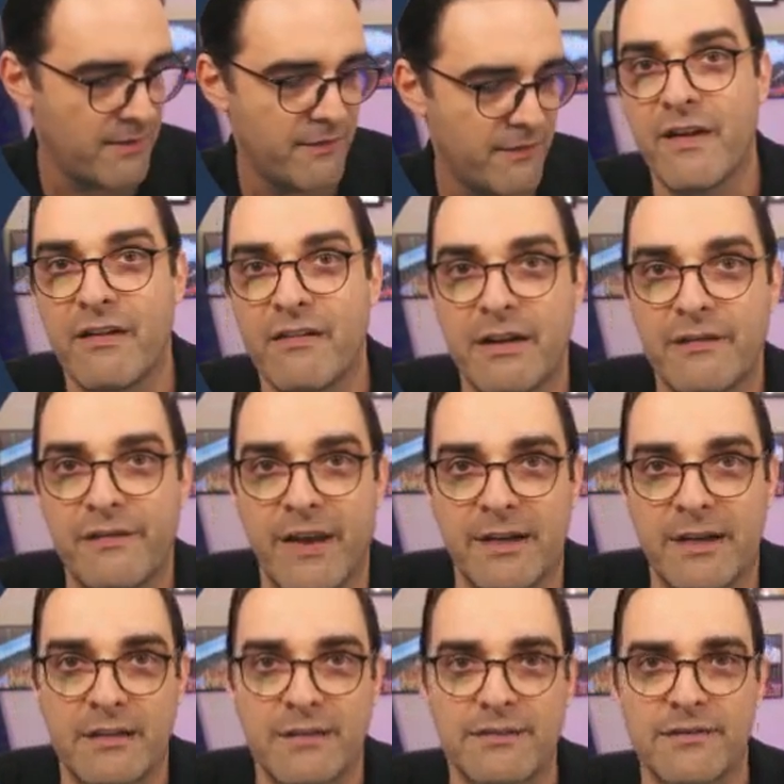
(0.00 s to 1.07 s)
Very
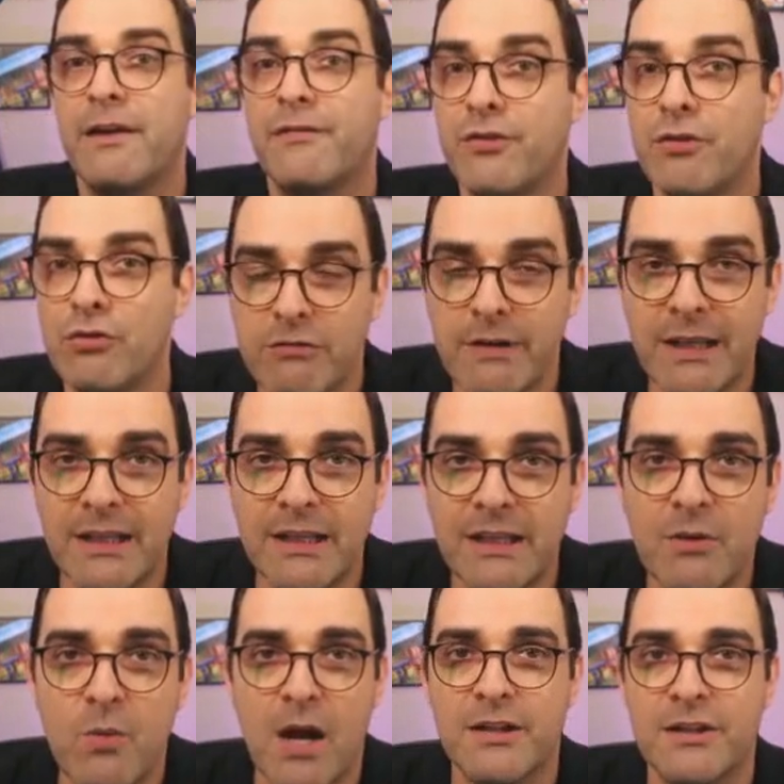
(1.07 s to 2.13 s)
effective. If you
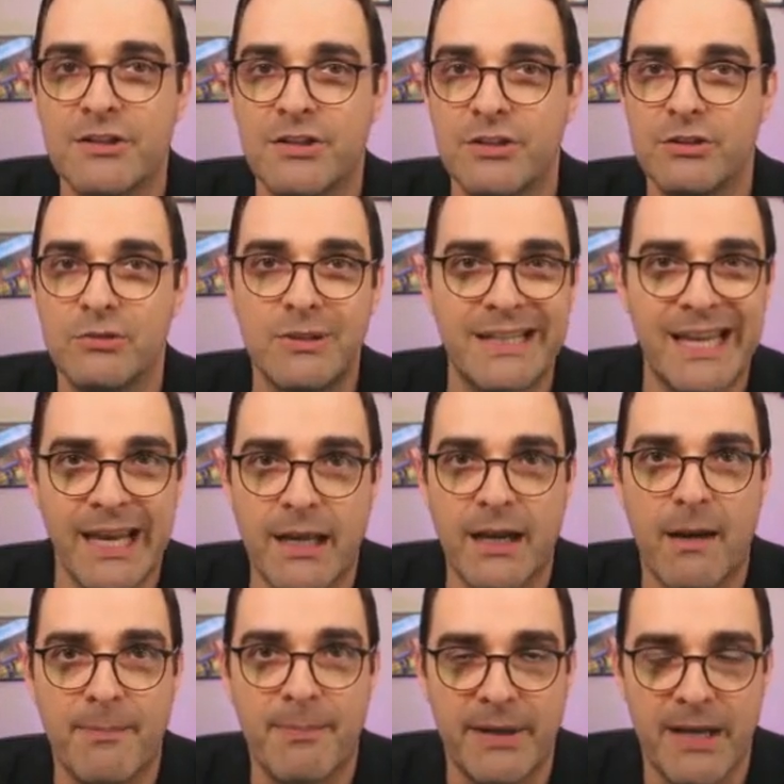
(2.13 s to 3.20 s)
really want to kick
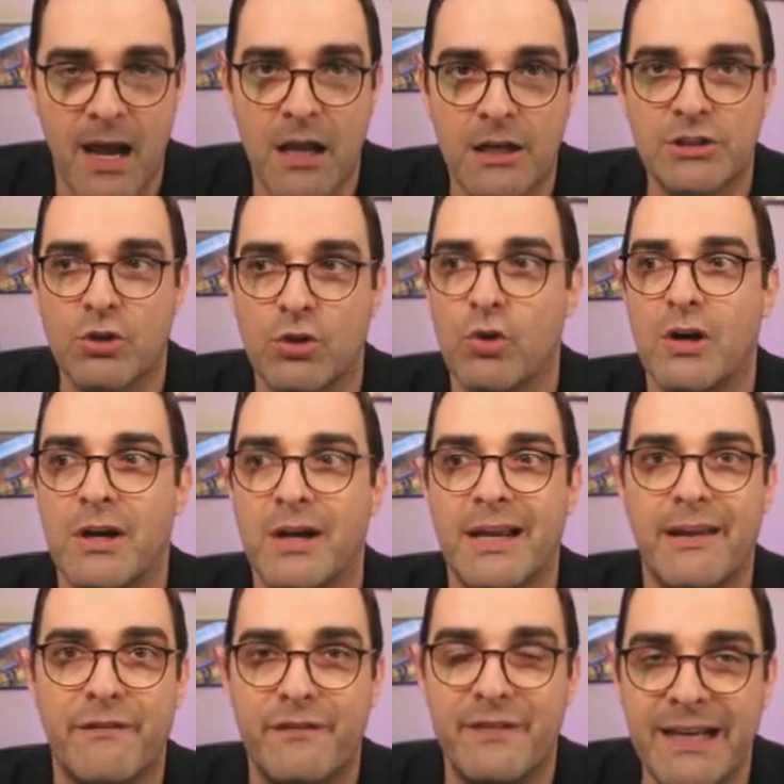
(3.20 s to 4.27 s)
it up a notch, or
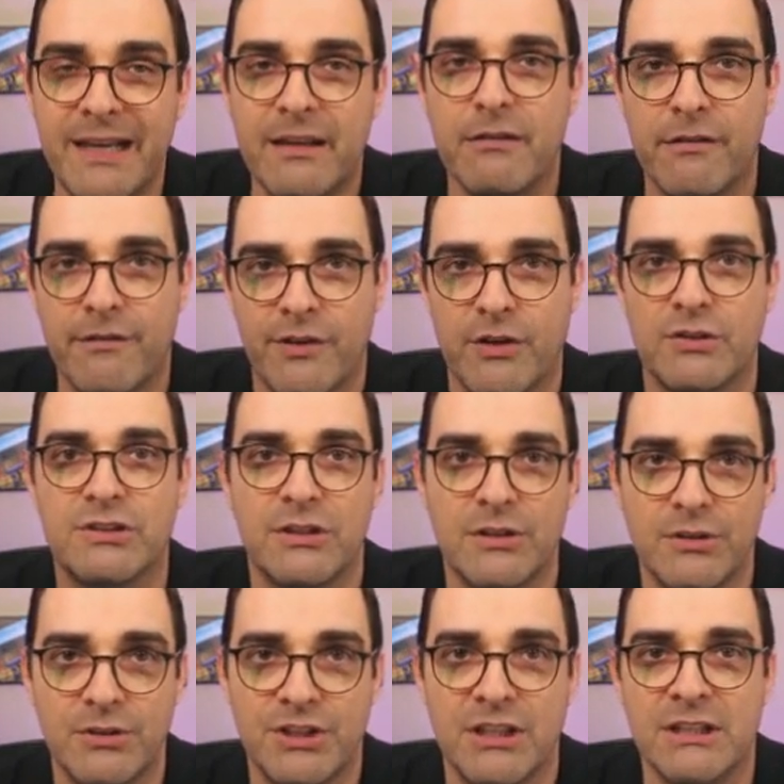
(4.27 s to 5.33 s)
if neither of those
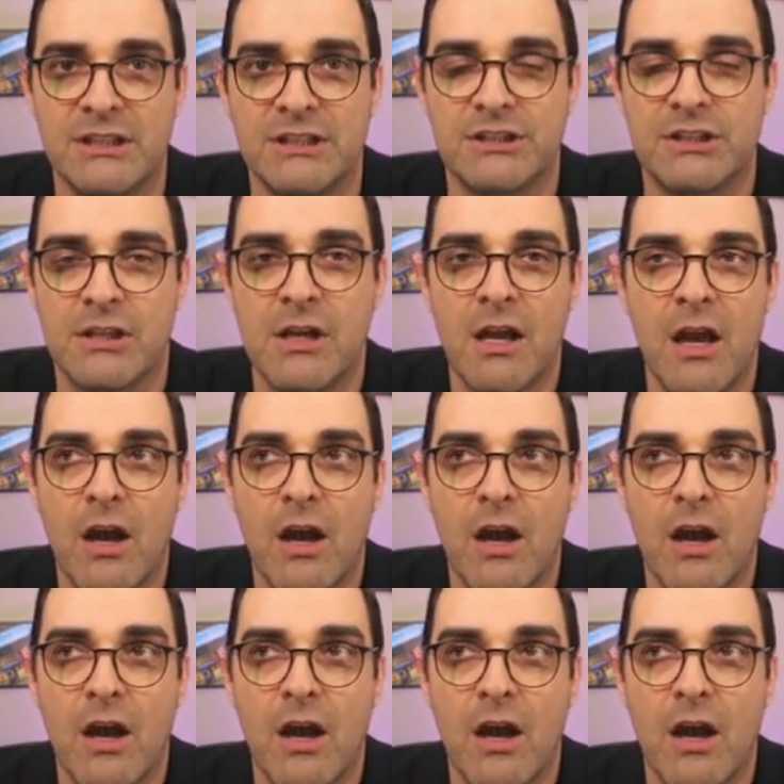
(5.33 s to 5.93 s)
solutions